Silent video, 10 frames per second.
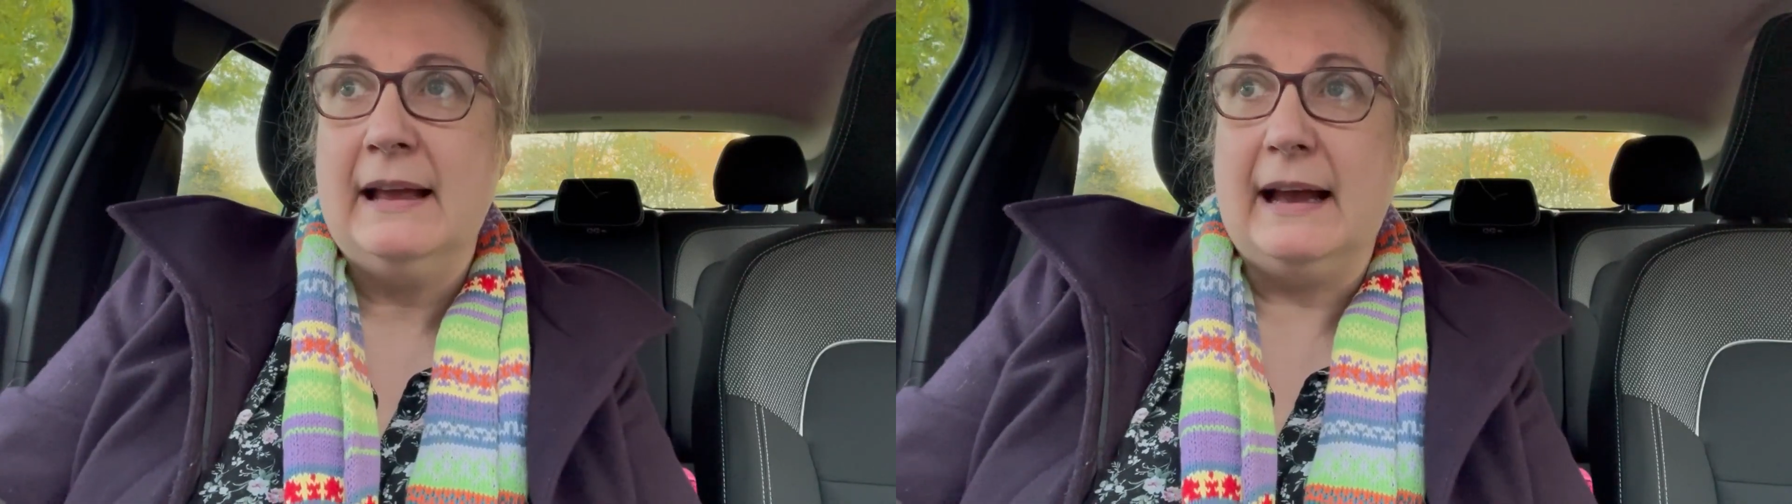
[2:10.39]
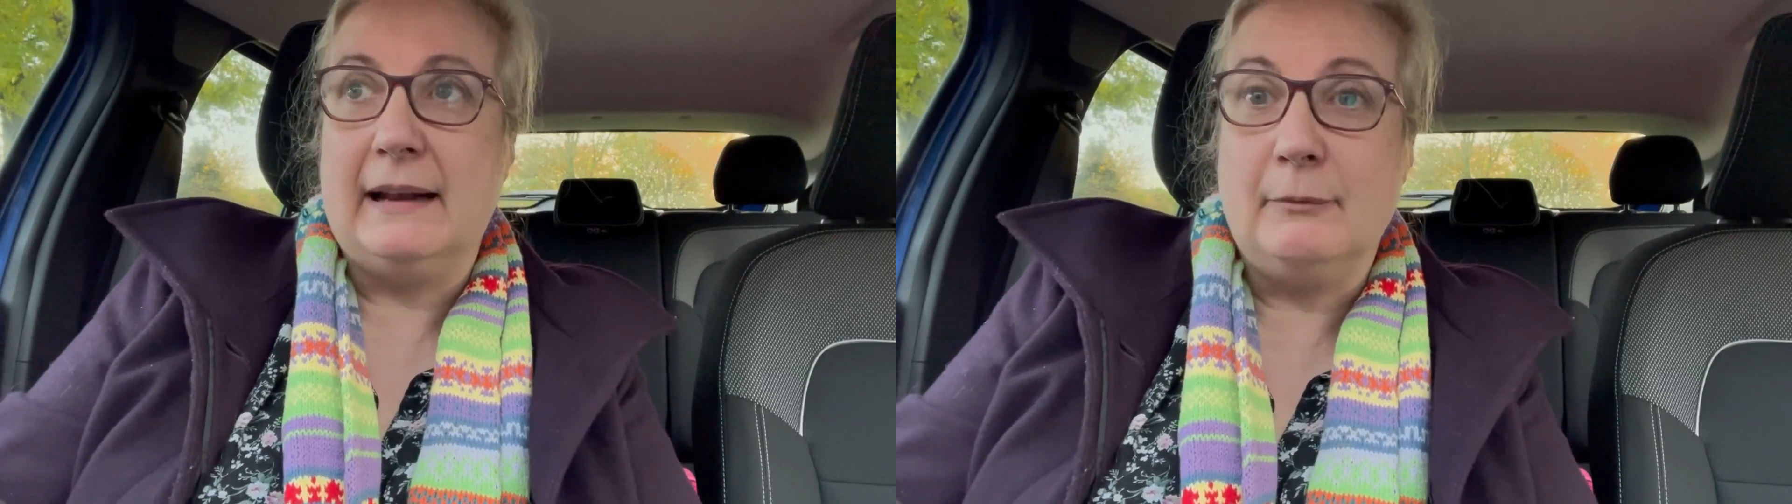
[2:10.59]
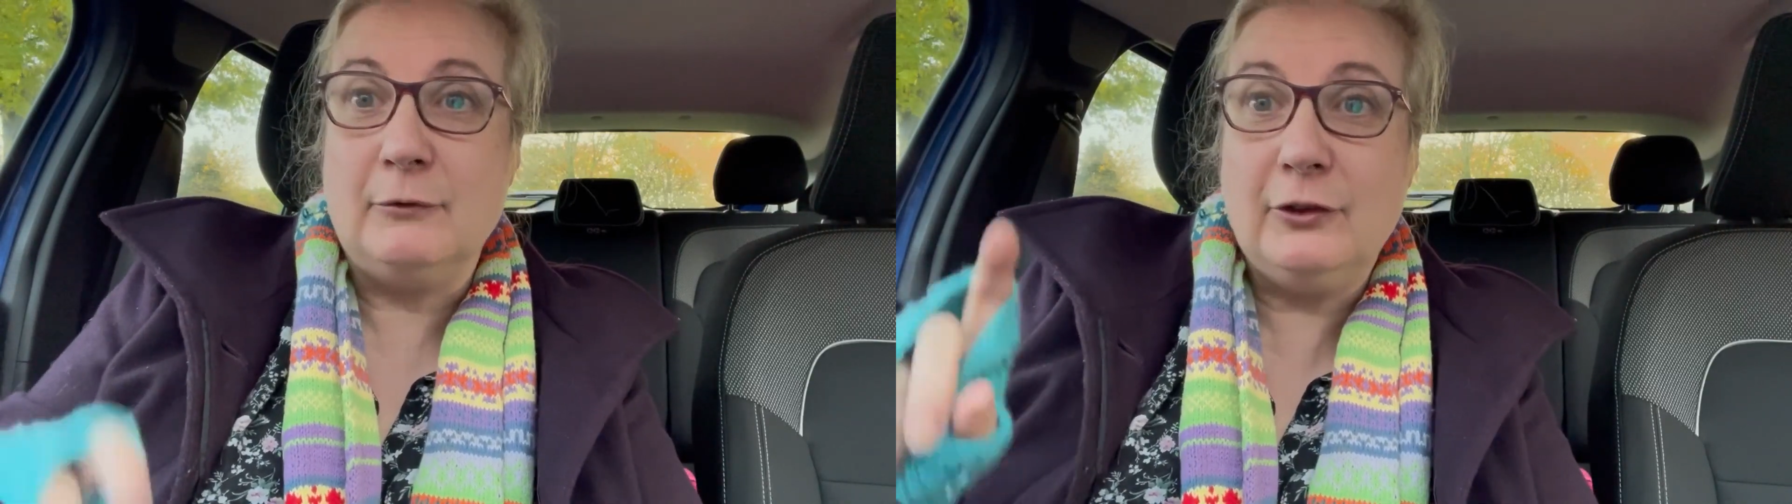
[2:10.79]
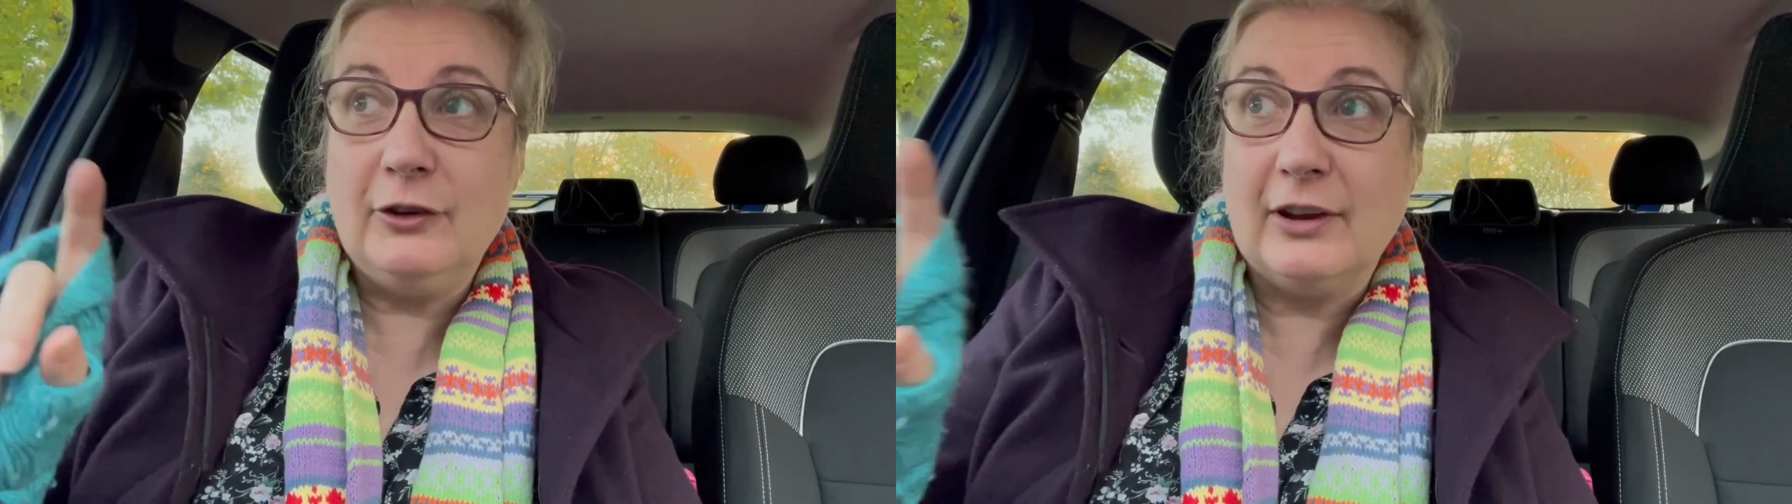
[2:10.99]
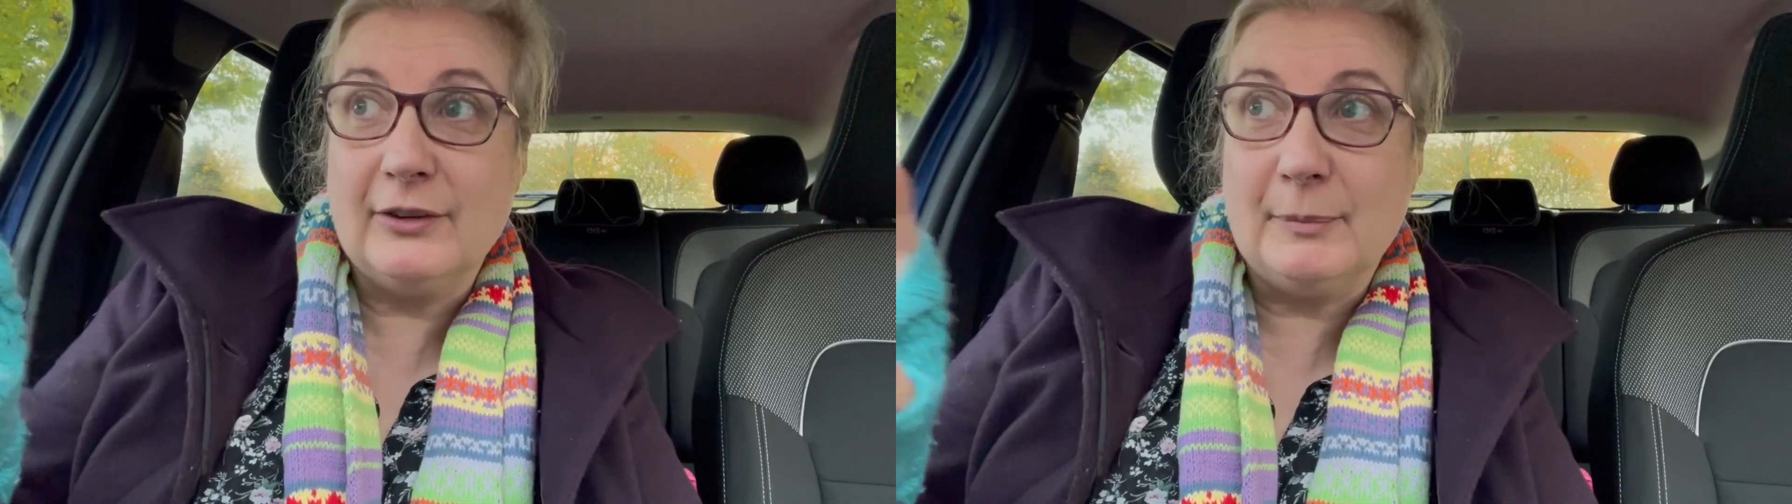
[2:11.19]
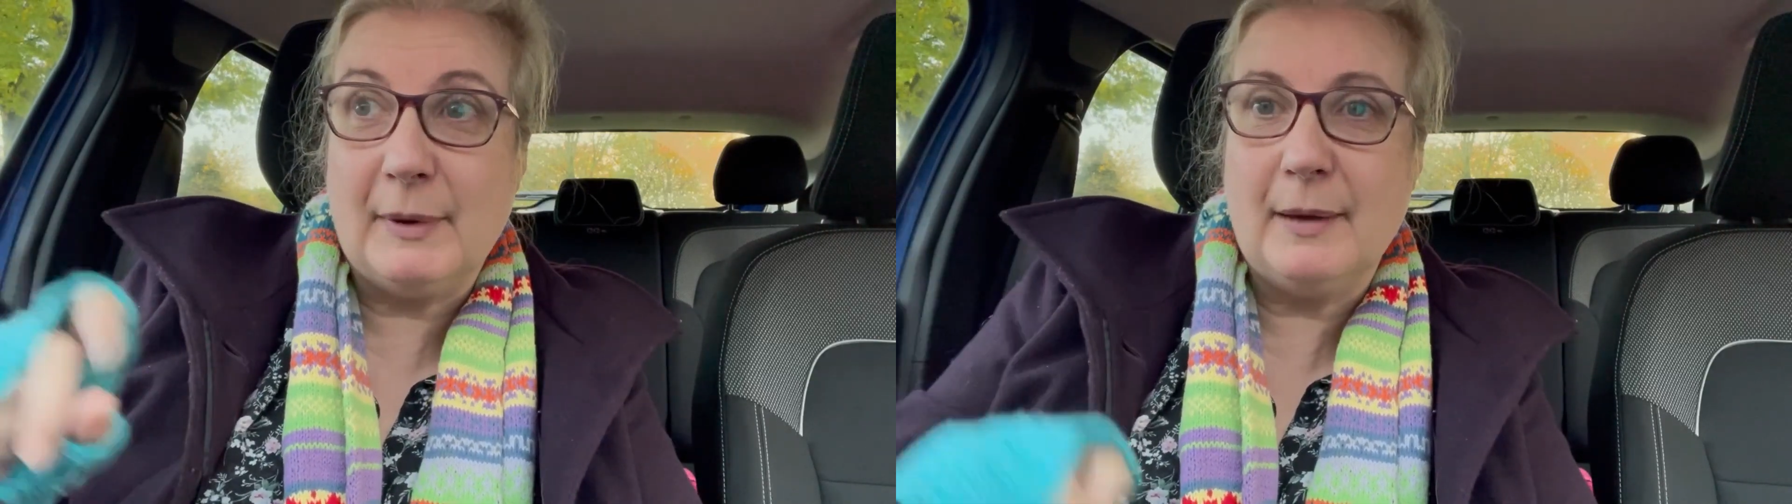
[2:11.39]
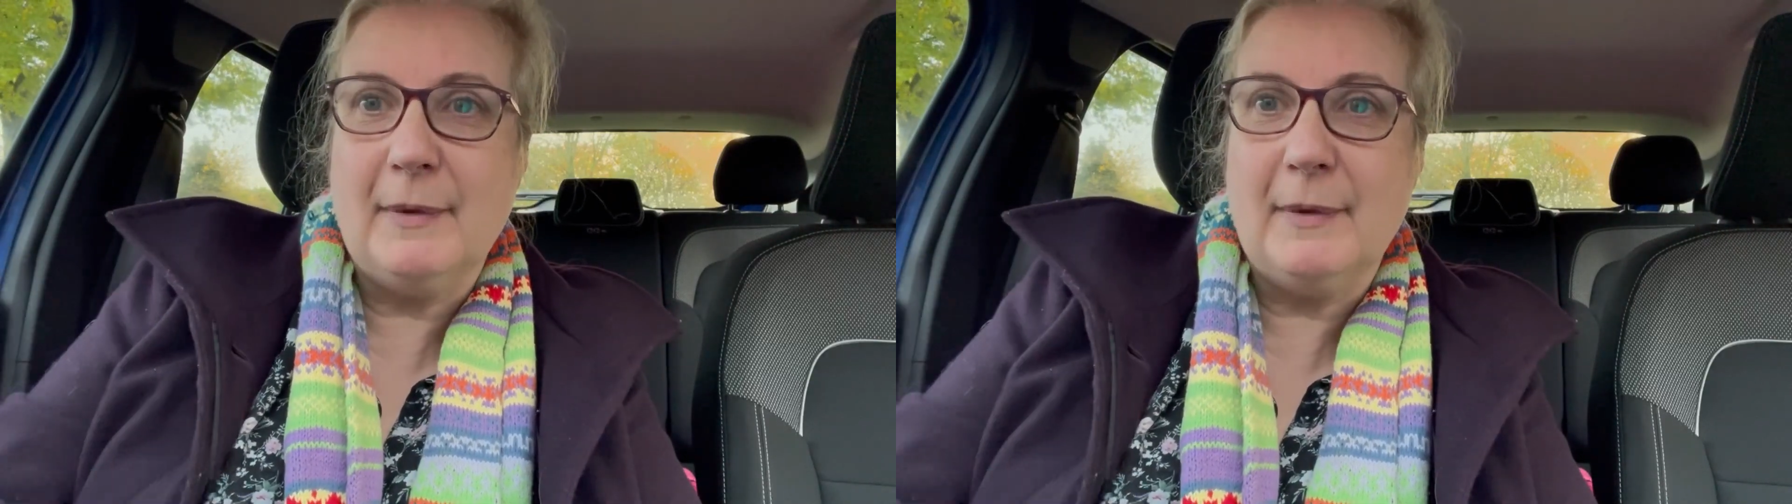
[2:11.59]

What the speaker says: And I'm just by